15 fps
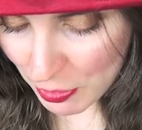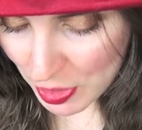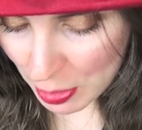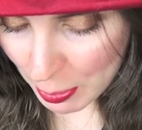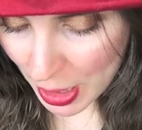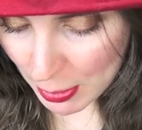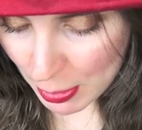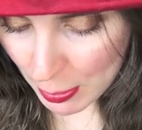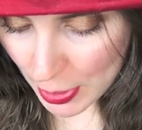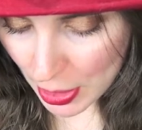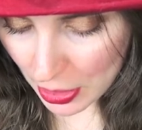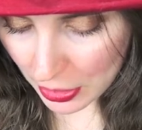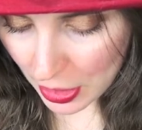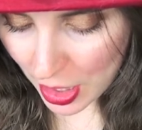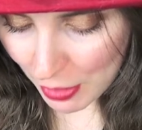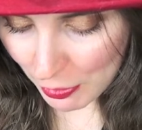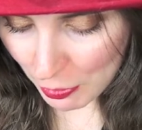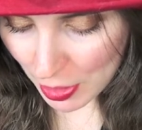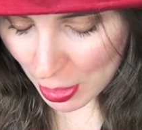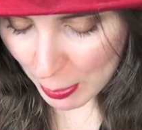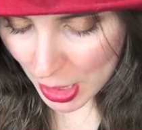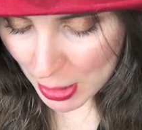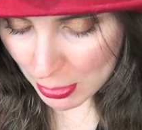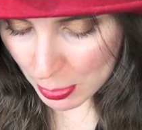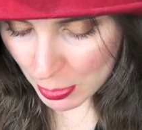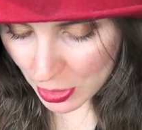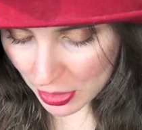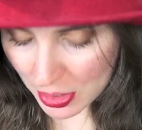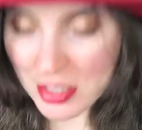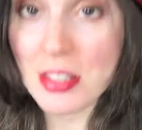I read a paper book. I haven't read a paper
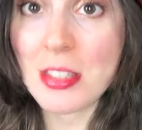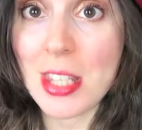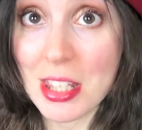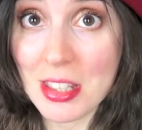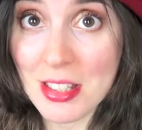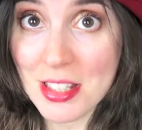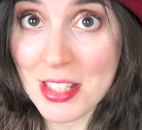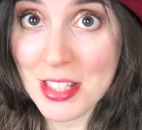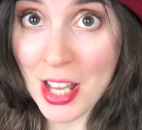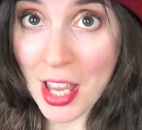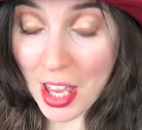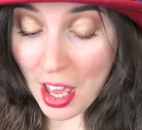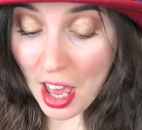book since.